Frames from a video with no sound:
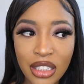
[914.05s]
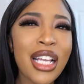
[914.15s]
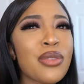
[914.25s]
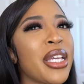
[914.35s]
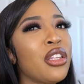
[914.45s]

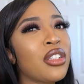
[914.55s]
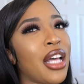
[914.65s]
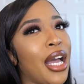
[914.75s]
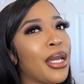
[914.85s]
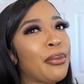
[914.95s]
That's what he looked
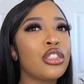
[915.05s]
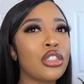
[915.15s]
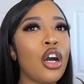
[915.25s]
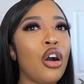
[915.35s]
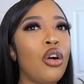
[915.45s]
like.
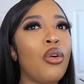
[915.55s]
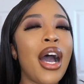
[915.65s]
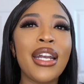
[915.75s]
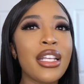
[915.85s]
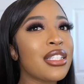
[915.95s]
So
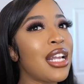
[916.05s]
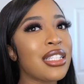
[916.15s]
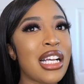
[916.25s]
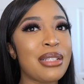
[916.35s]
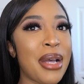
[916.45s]
I need to
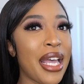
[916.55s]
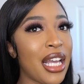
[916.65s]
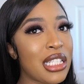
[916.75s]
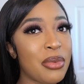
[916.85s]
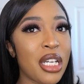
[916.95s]
sanitize my
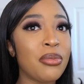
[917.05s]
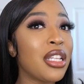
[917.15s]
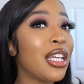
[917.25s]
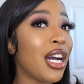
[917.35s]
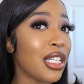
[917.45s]
hands, to be
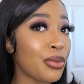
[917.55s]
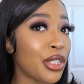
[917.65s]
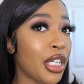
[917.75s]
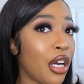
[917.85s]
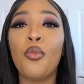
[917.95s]
completely honest with y'all.